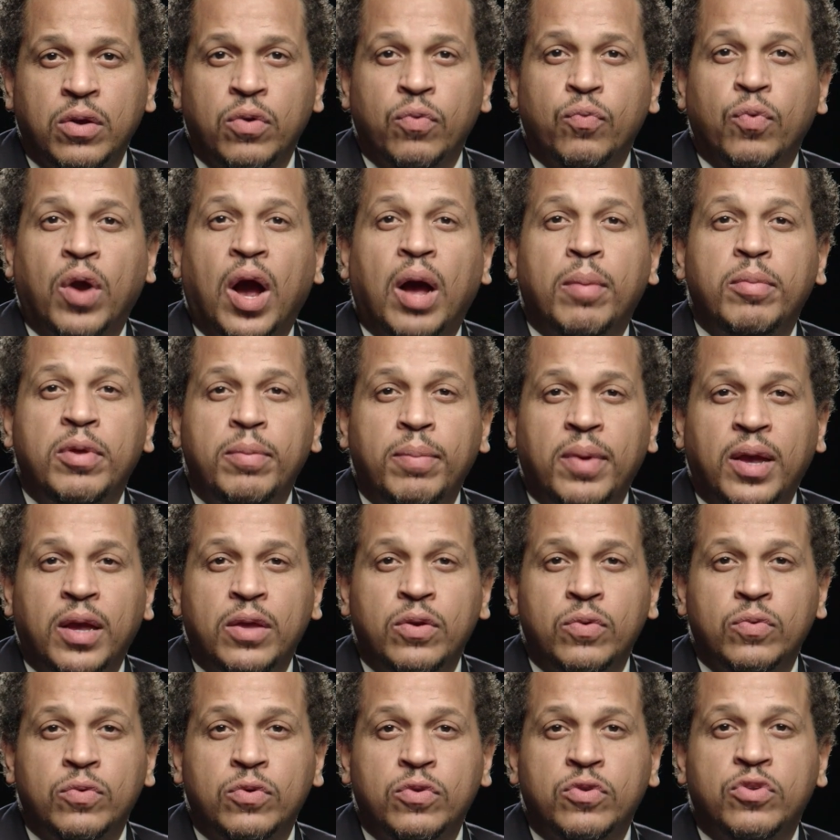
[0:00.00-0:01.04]
Rahm
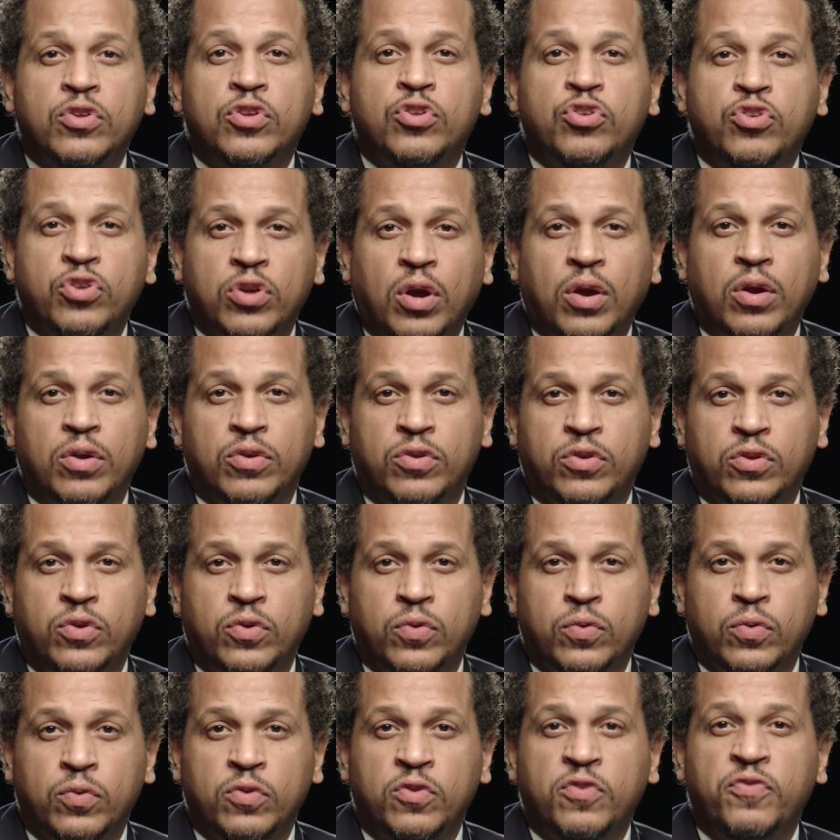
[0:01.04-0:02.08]
Emanuel's charter
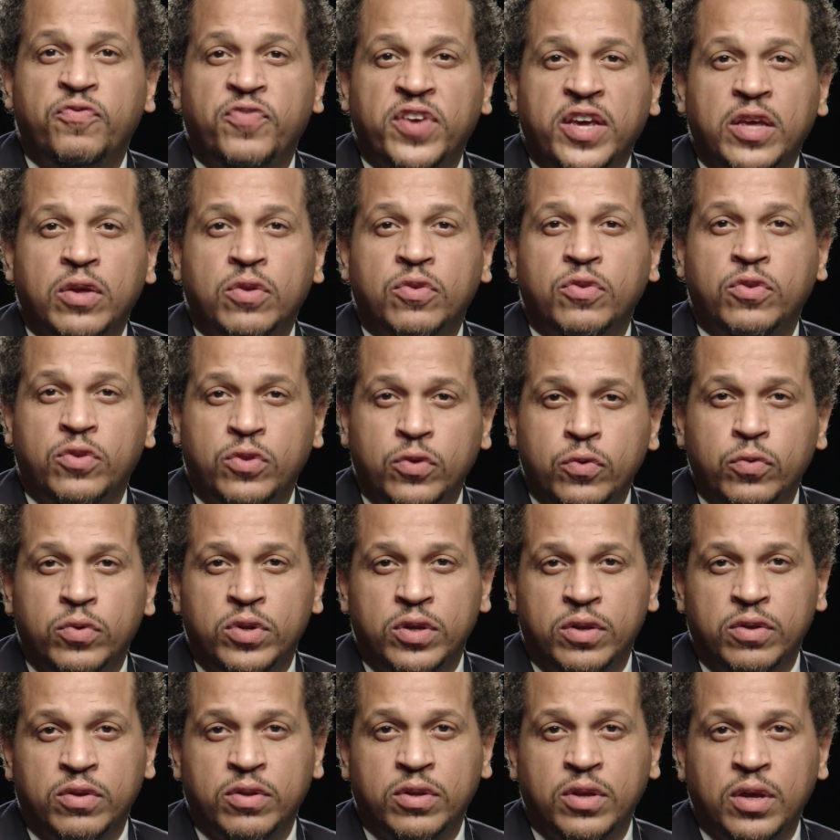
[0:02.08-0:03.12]
schools fail
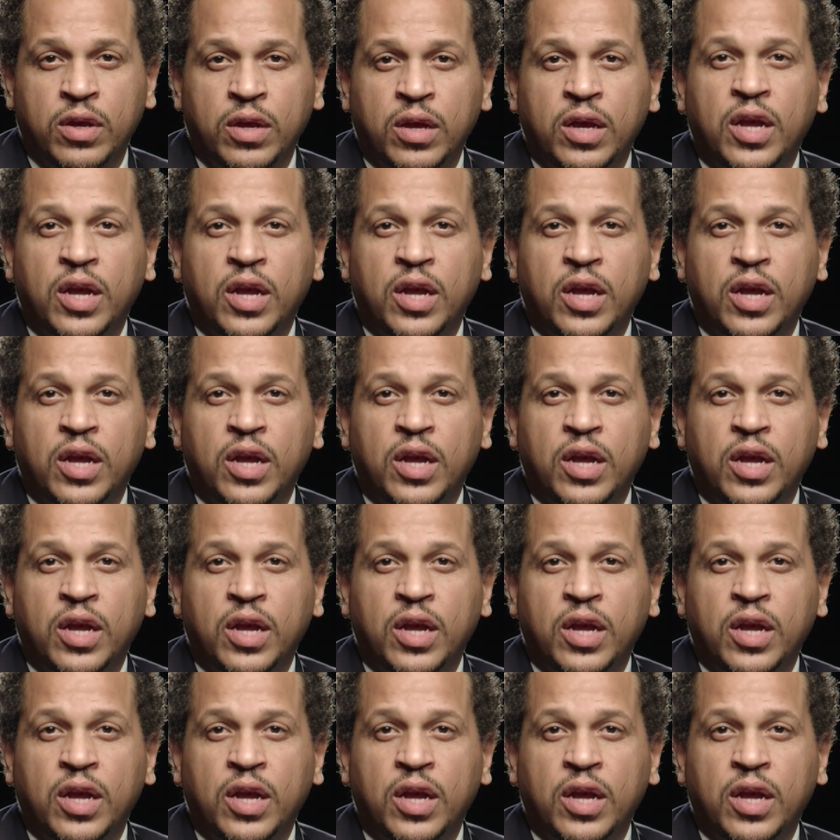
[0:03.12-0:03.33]
students